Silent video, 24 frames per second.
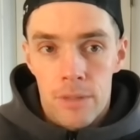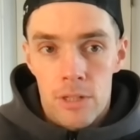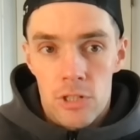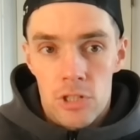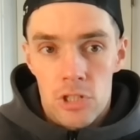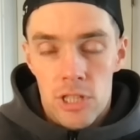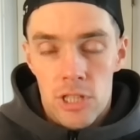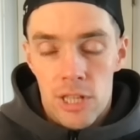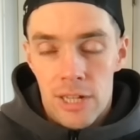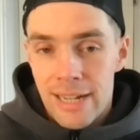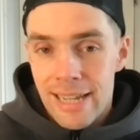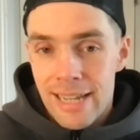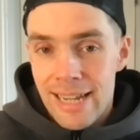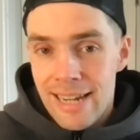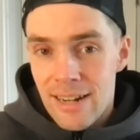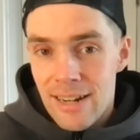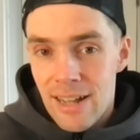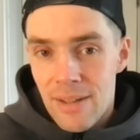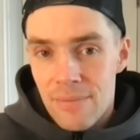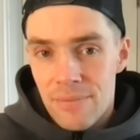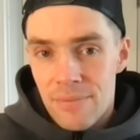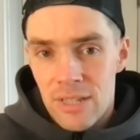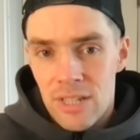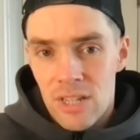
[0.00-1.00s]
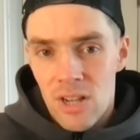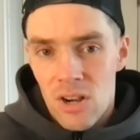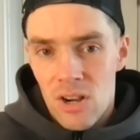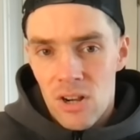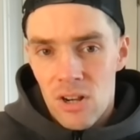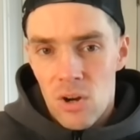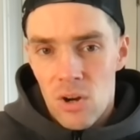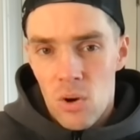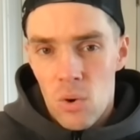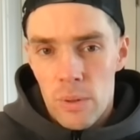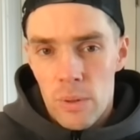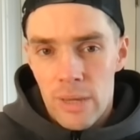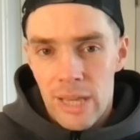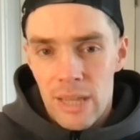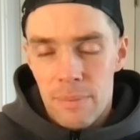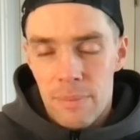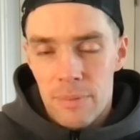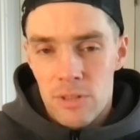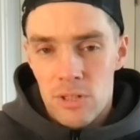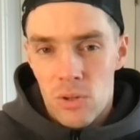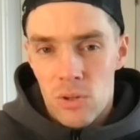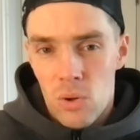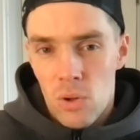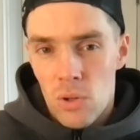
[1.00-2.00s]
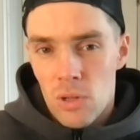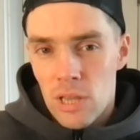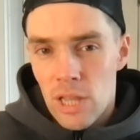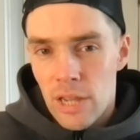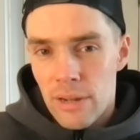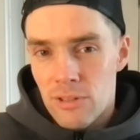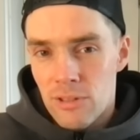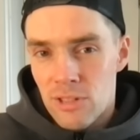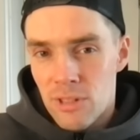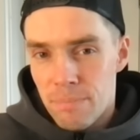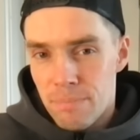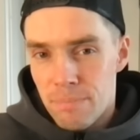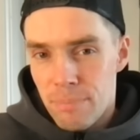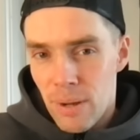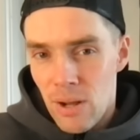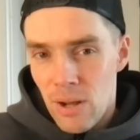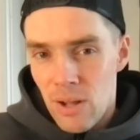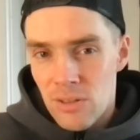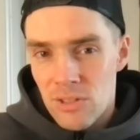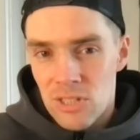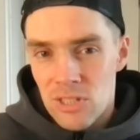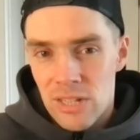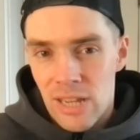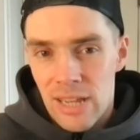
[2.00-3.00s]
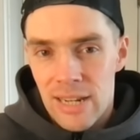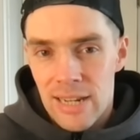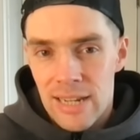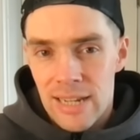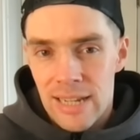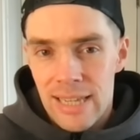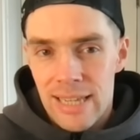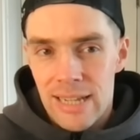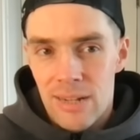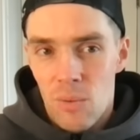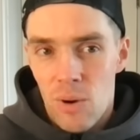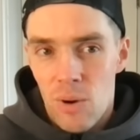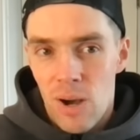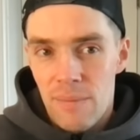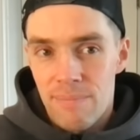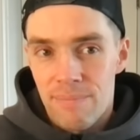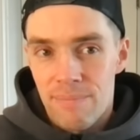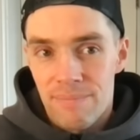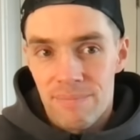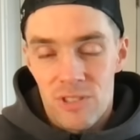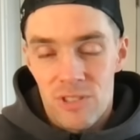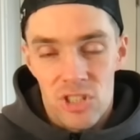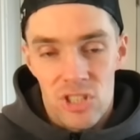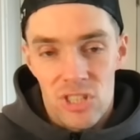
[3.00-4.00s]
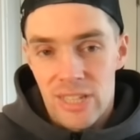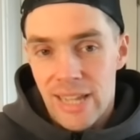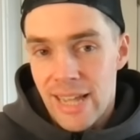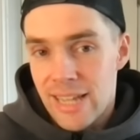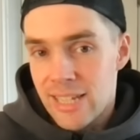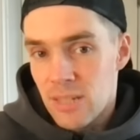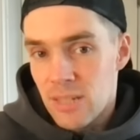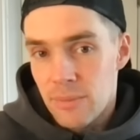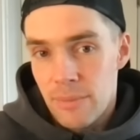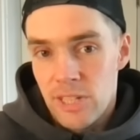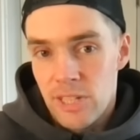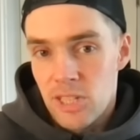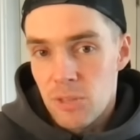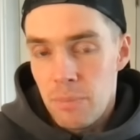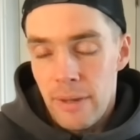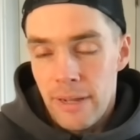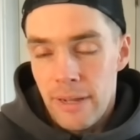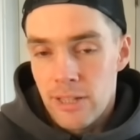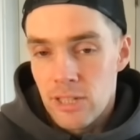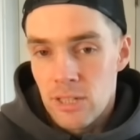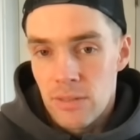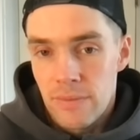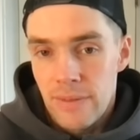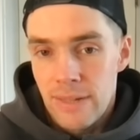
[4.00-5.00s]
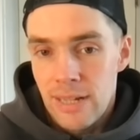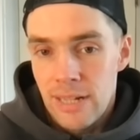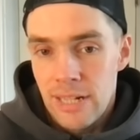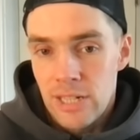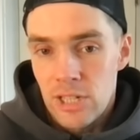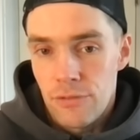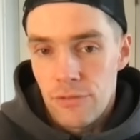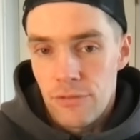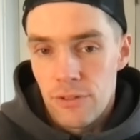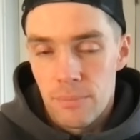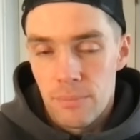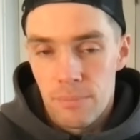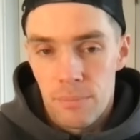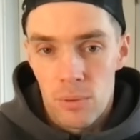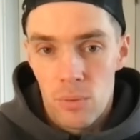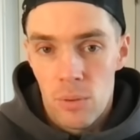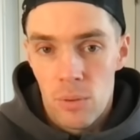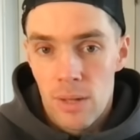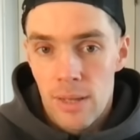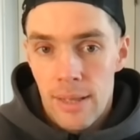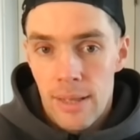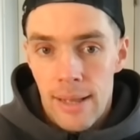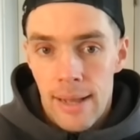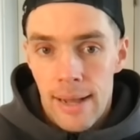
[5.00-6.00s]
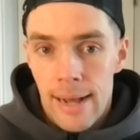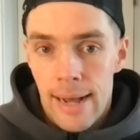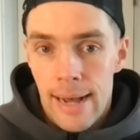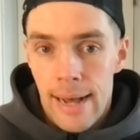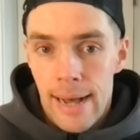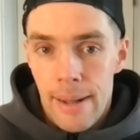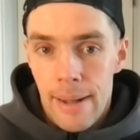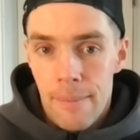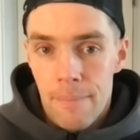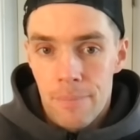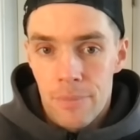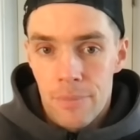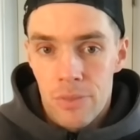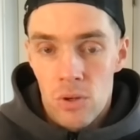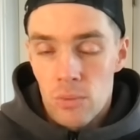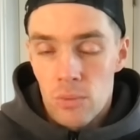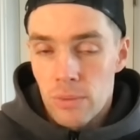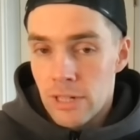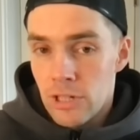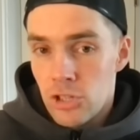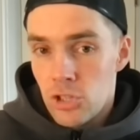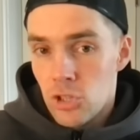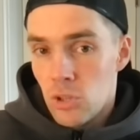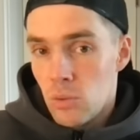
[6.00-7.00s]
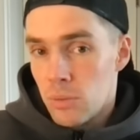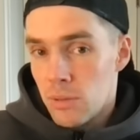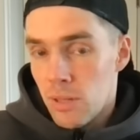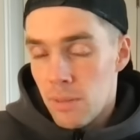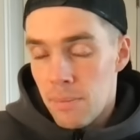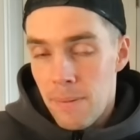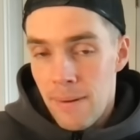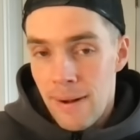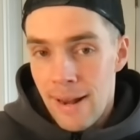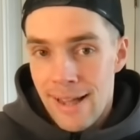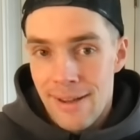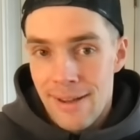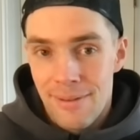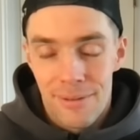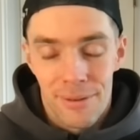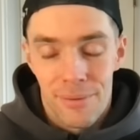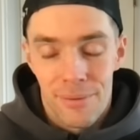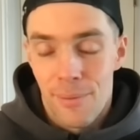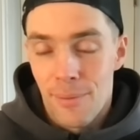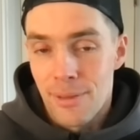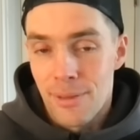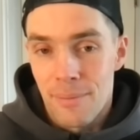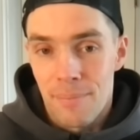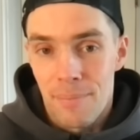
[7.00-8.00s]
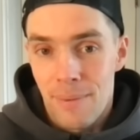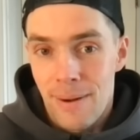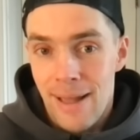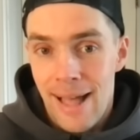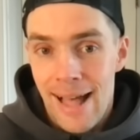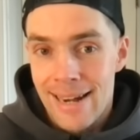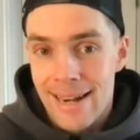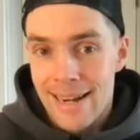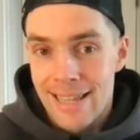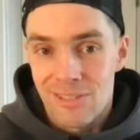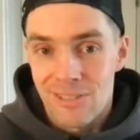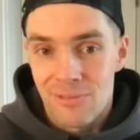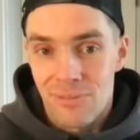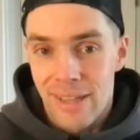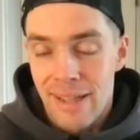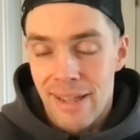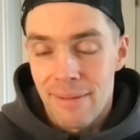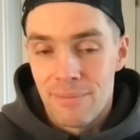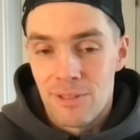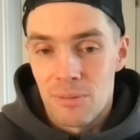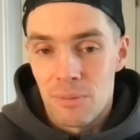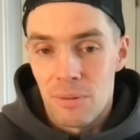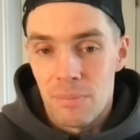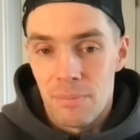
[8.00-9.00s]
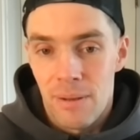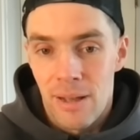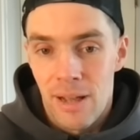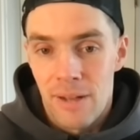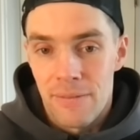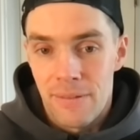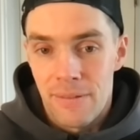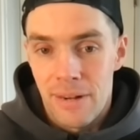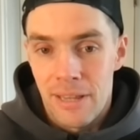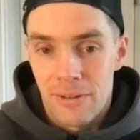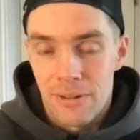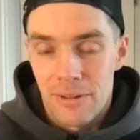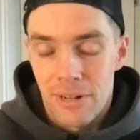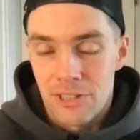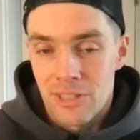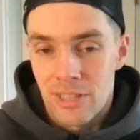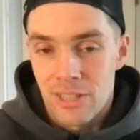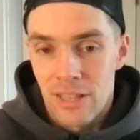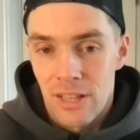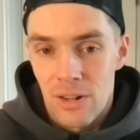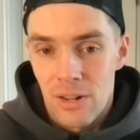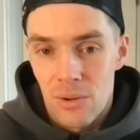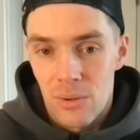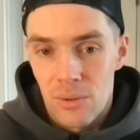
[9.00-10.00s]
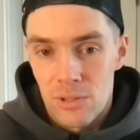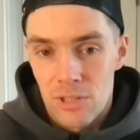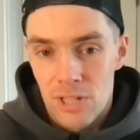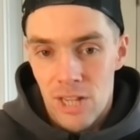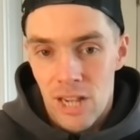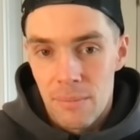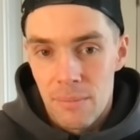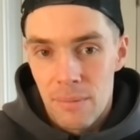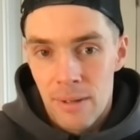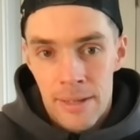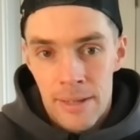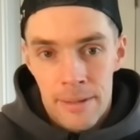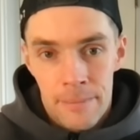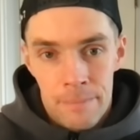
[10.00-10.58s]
Slanina, the young goalkeeper, has gone on loan to Barnsley in League One. Just get some experience of English football. Not really sure what the plan is for him, to be perfectly honest, in the long term.